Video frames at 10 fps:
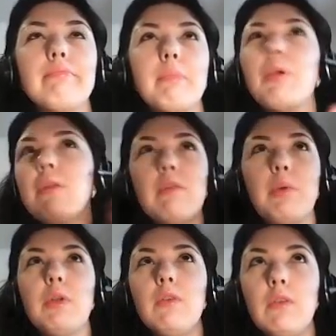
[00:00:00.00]

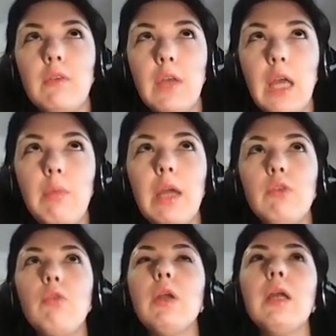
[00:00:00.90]
principle is the same, like
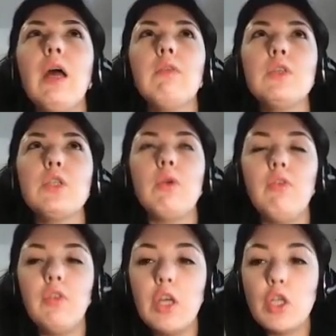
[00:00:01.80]
during
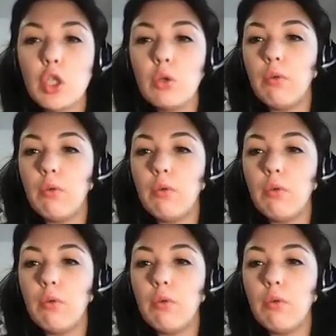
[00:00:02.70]
catheterization